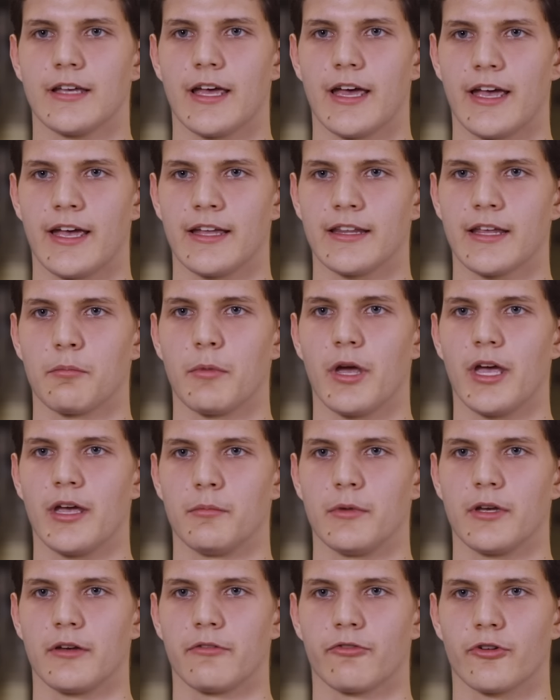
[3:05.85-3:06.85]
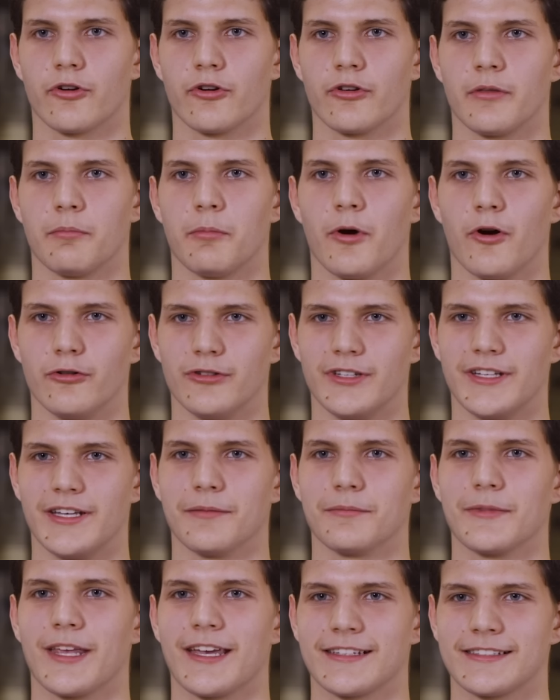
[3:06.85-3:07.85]
And I'm aiming for the
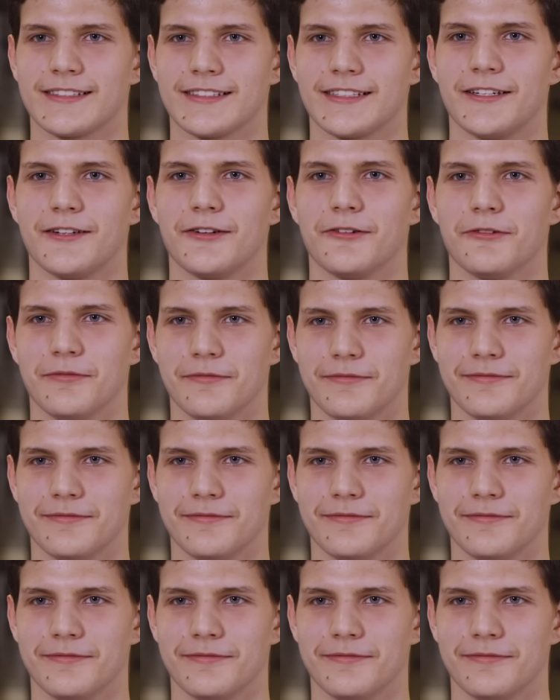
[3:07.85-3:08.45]
podium next year.